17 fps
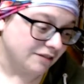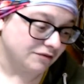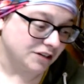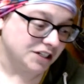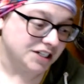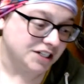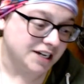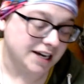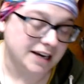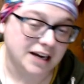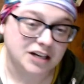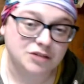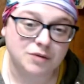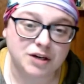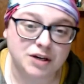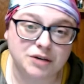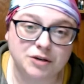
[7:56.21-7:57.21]
have for you tonight.
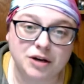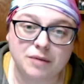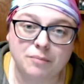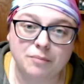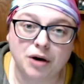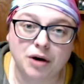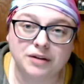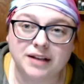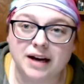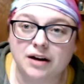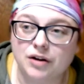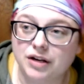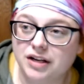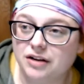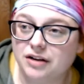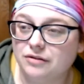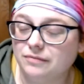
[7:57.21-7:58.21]
I just want to impart that
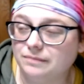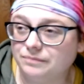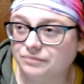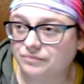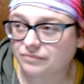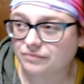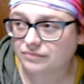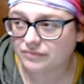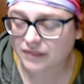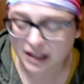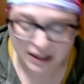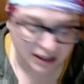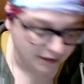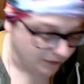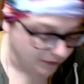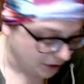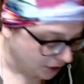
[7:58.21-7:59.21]
on you
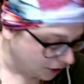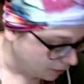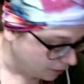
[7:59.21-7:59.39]
give you a